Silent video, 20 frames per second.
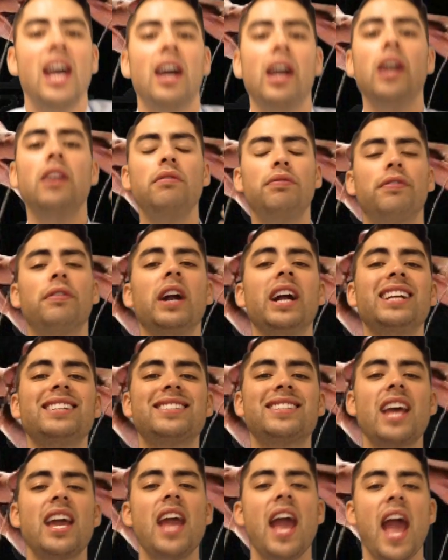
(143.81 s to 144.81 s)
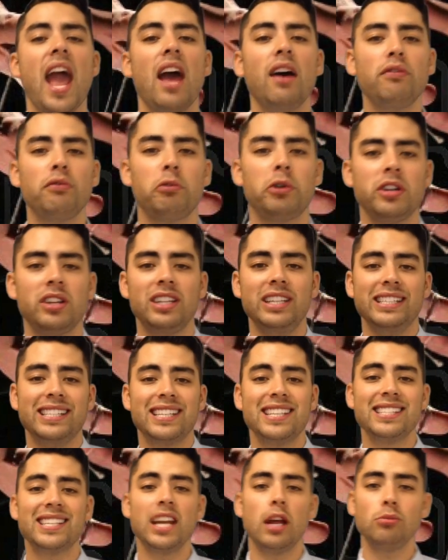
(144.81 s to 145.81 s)
In France, they have one of these.
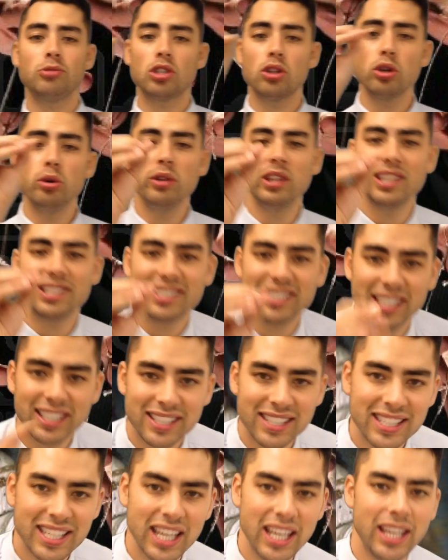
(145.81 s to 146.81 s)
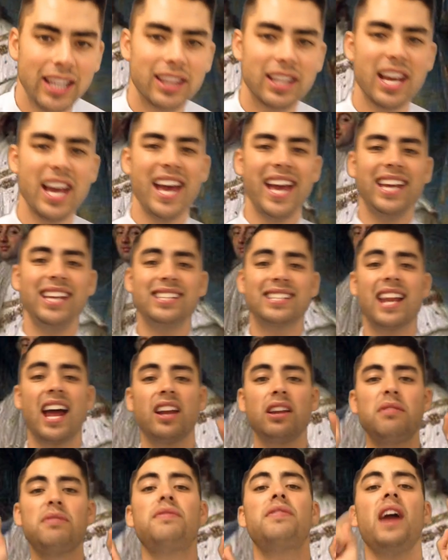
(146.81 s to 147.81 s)
His name's Louis XVI. He's not
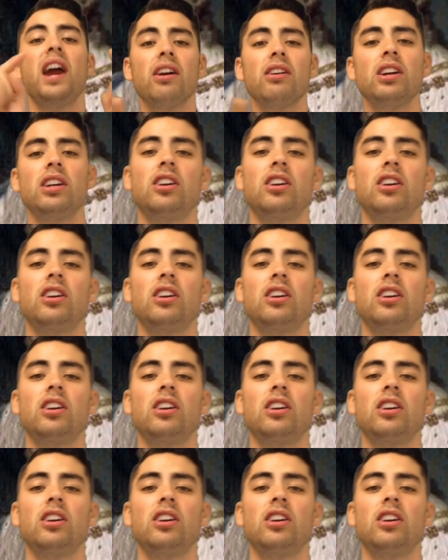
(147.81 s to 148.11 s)
a very